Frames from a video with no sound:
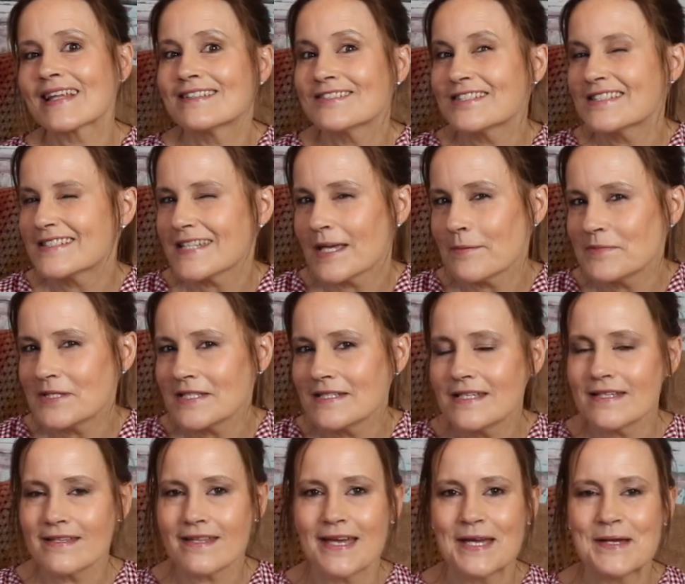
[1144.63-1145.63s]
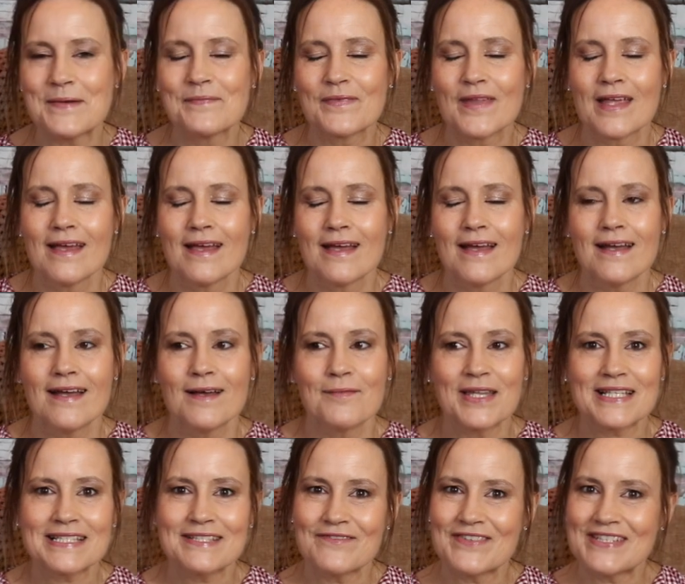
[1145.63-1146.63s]
Just tempting you there. But
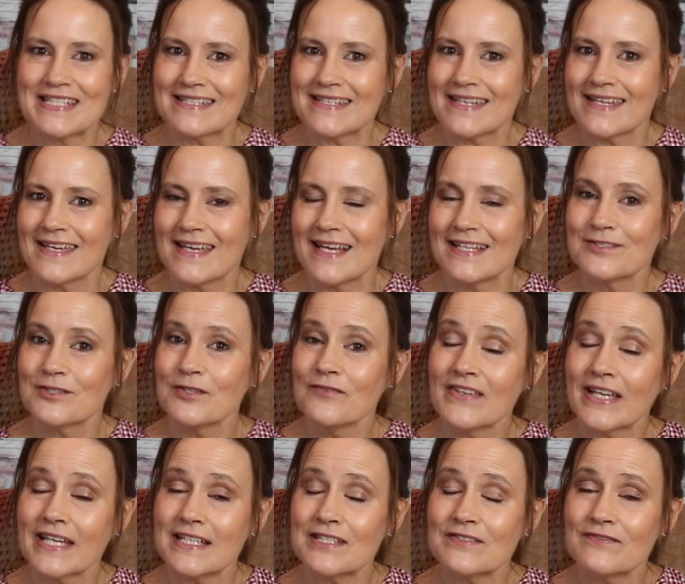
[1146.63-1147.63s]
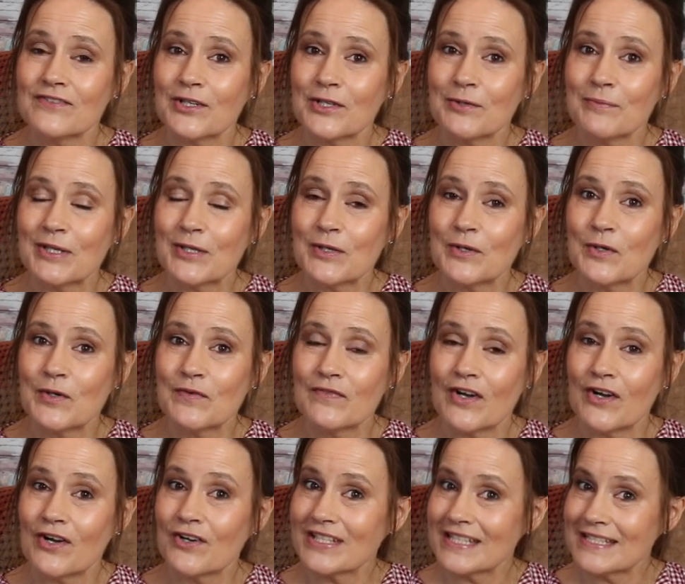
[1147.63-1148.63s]
that's it for today. And don't forget to follow me over
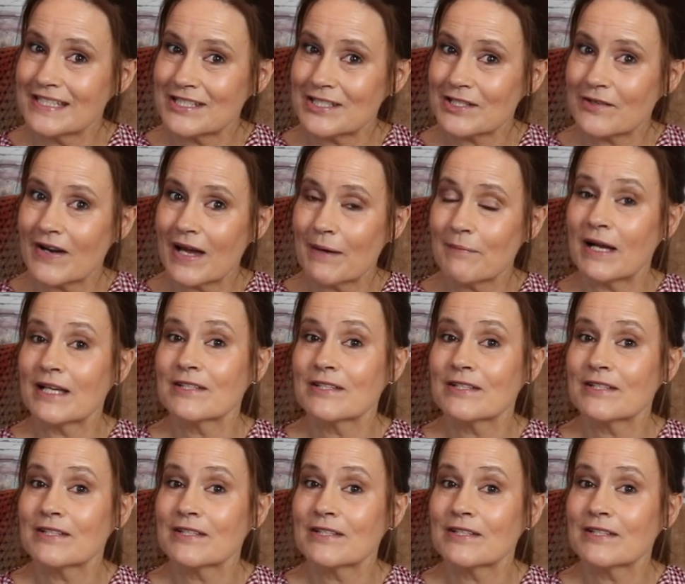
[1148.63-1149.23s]
on Instagram.